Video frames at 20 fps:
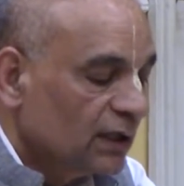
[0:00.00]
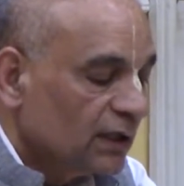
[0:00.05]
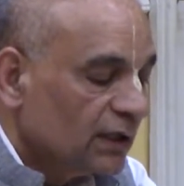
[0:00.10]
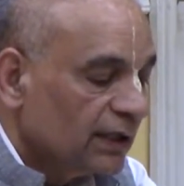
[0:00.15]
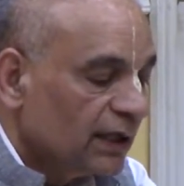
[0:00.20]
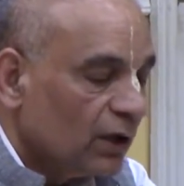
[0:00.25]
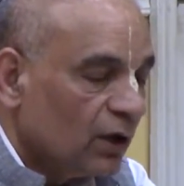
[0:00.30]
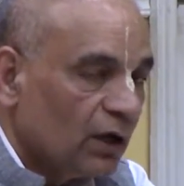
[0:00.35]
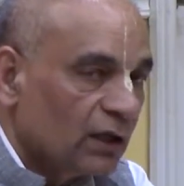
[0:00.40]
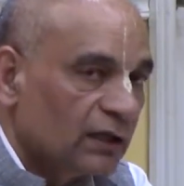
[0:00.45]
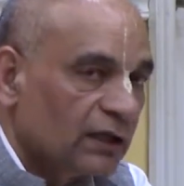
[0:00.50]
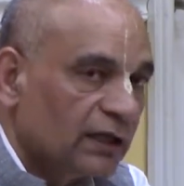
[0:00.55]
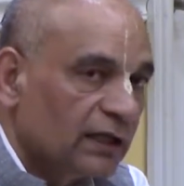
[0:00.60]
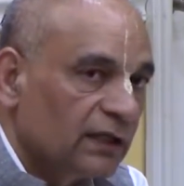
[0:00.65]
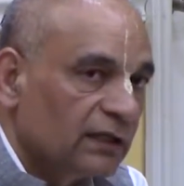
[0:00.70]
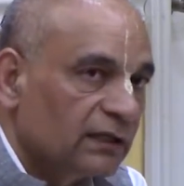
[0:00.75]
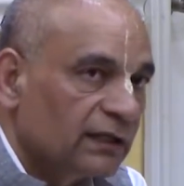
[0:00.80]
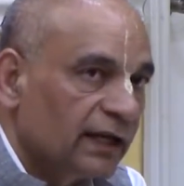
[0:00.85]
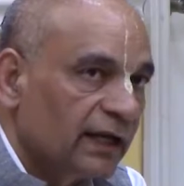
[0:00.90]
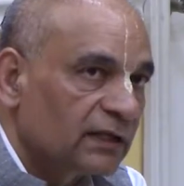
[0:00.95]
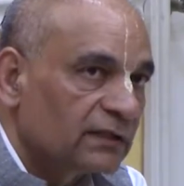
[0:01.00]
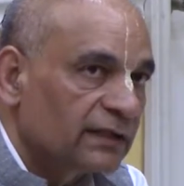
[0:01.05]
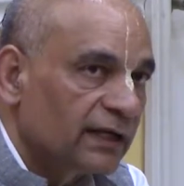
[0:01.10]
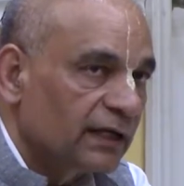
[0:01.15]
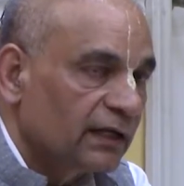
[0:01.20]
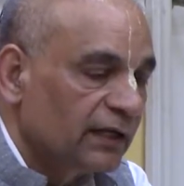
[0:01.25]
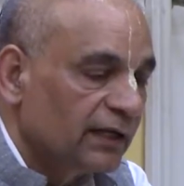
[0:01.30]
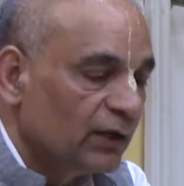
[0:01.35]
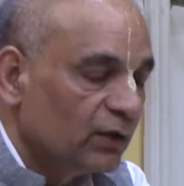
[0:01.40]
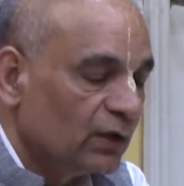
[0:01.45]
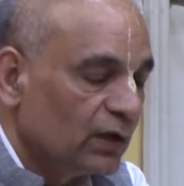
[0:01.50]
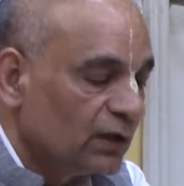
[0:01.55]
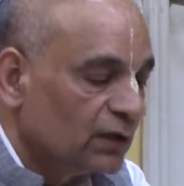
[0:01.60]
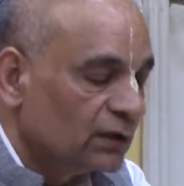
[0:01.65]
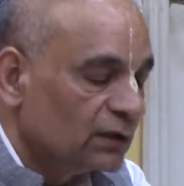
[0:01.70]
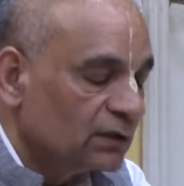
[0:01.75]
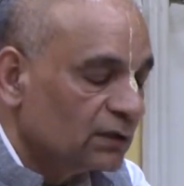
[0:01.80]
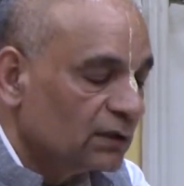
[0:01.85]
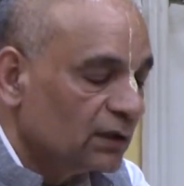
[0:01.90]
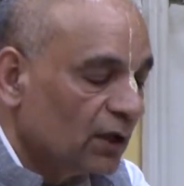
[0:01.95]
that all the things that
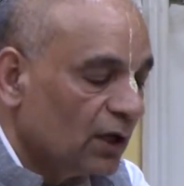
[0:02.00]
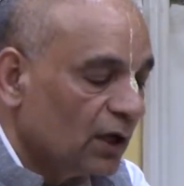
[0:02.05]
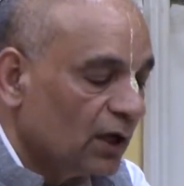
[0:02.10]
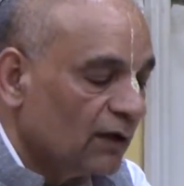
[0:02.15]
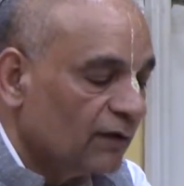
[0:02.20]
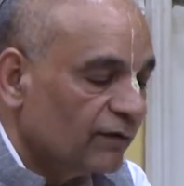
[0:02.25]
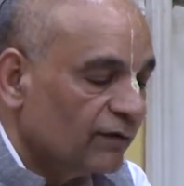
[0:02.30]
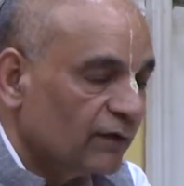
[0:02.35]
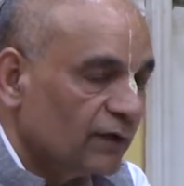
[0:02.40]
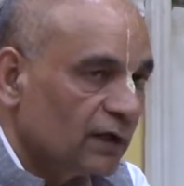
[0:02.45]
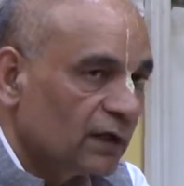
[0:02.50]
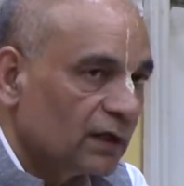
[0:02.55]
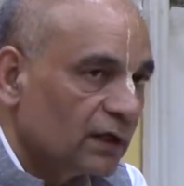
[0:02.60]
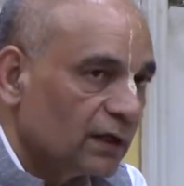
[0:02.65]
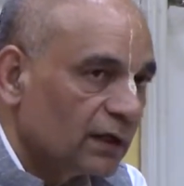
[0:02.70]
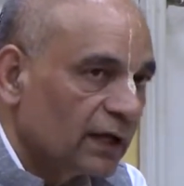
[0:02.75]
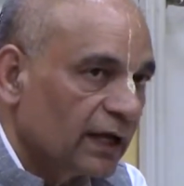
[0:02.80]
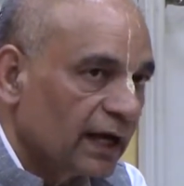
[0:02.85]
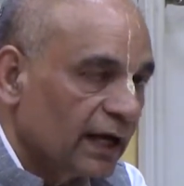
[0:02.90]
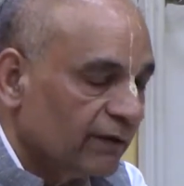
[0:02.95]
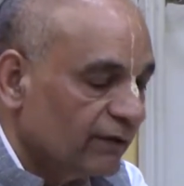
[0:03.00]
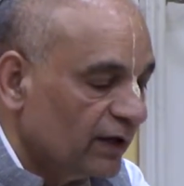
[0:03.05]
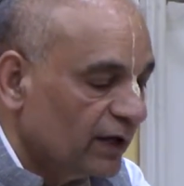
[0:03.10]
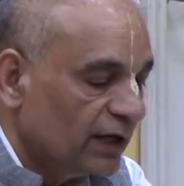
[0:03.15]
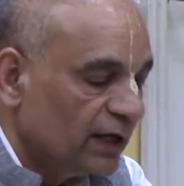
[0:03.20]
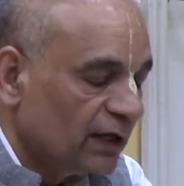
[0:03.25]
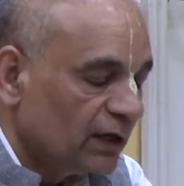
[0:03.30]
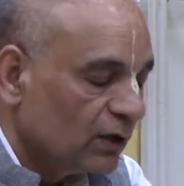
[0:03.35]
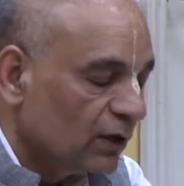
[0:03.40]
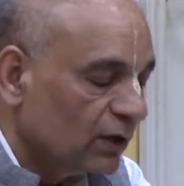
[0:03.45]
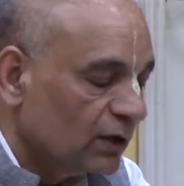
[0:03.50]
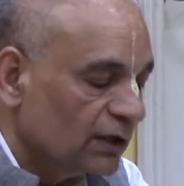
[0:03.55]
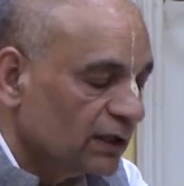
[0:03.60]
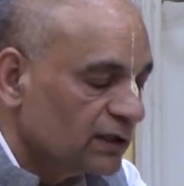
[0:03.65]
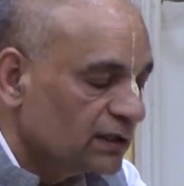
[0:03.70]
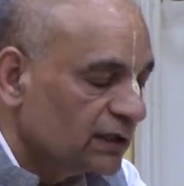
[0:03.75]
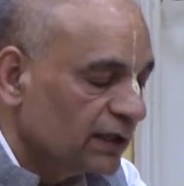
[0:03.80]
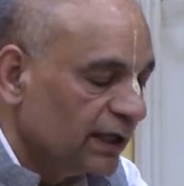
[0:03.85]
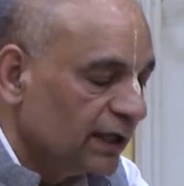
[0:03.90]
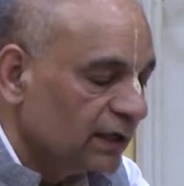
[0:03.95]
Newton's law of uh, gravity and all
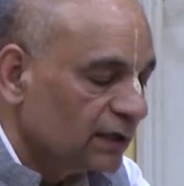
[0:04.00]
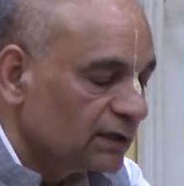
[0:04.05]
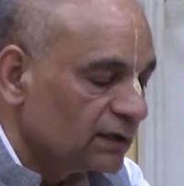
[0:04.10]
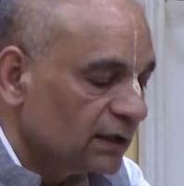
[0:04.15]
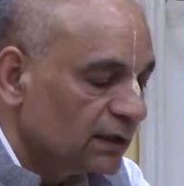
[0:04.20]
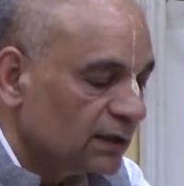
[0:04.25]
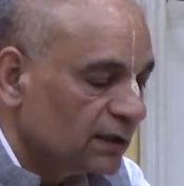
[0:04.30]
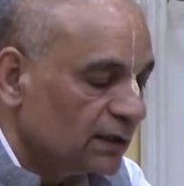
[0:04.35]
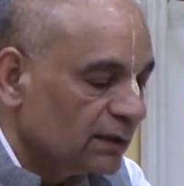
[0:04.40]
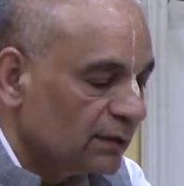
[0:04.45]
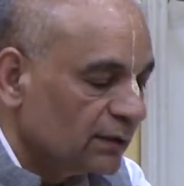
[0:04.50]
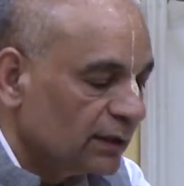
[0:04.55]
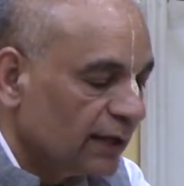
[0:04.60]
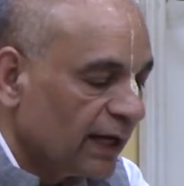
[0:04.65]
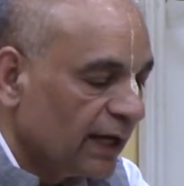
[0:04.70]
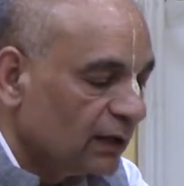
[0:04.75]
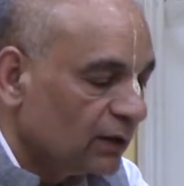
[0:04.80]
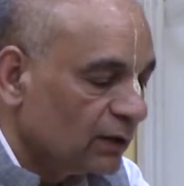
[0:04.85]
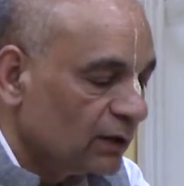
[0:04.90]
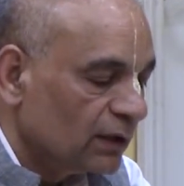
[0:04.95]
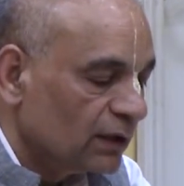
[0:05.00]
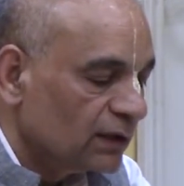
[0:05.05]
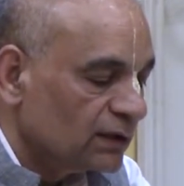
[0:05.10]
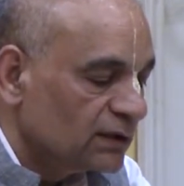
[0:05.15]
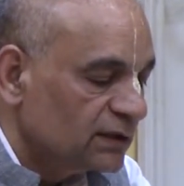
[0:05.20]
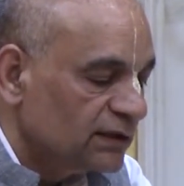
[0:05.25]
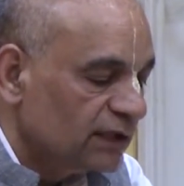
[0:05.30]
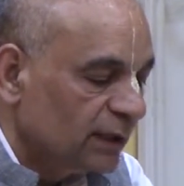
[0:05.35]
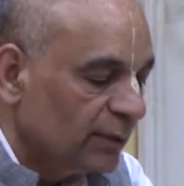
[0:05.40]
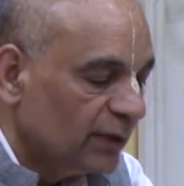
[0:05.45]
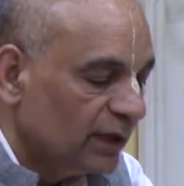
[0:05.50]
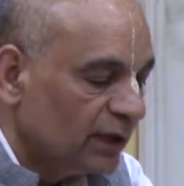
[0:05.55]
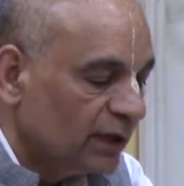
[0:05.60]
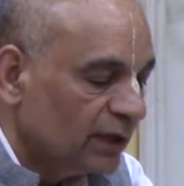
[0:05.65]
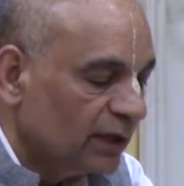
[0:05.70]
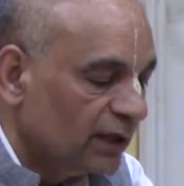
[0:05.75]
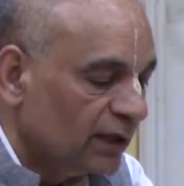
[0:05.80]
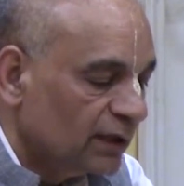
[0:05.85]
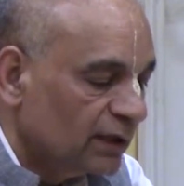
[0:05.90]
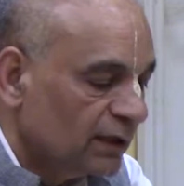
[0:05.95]
these things, uh, calculus,
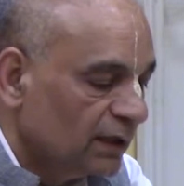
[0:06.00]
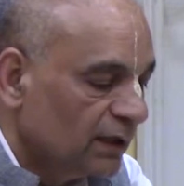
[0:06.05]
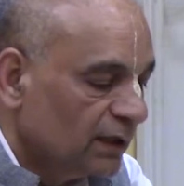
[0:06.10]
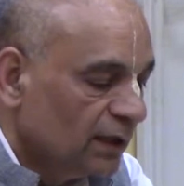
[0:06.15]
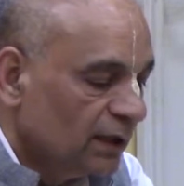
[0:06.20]
geometry,